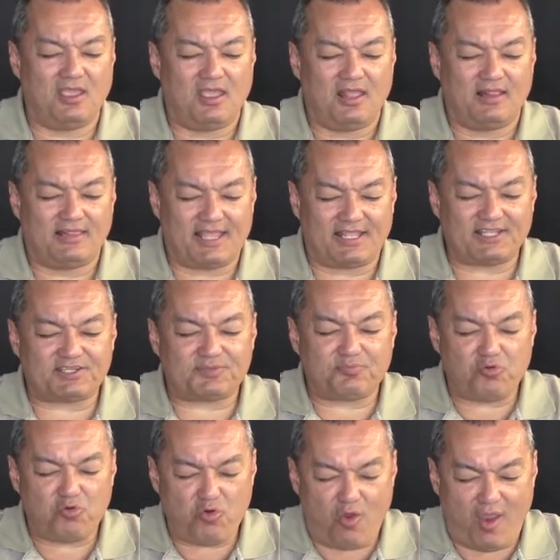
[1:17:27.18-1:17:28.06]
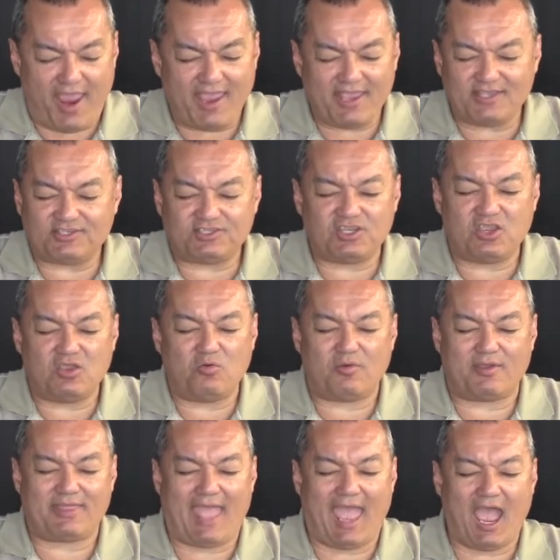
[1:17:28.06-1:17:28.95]
Let us praise You
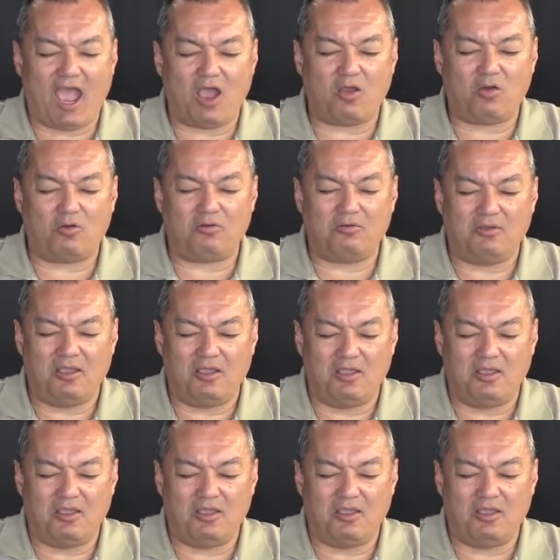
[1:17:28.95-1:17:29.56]
with how